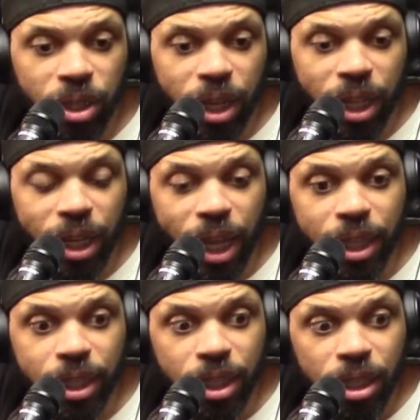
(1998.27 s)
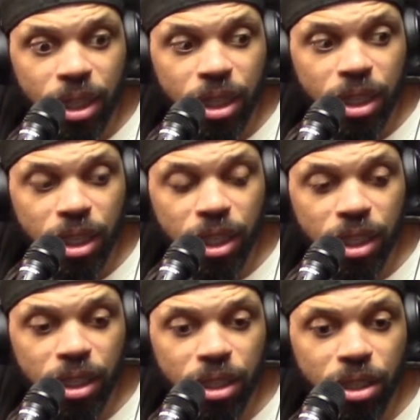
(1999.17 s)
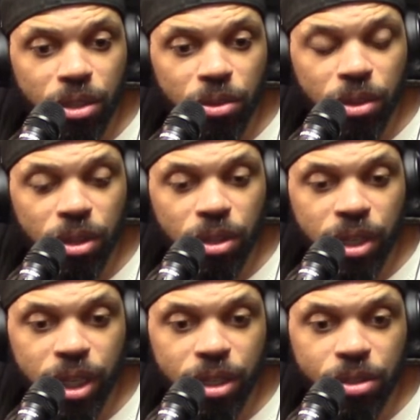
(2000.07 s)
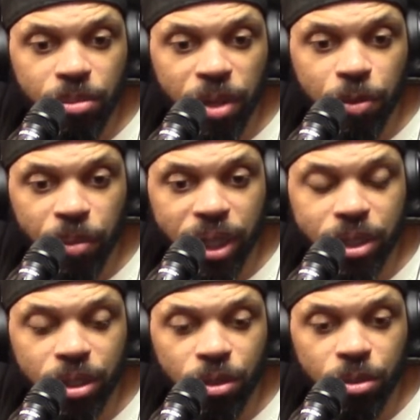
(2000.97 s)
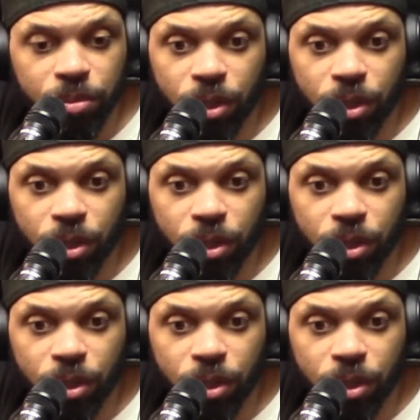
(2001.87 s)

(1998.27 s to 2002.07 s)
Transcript: ain't like Yeah. he needed some information on him.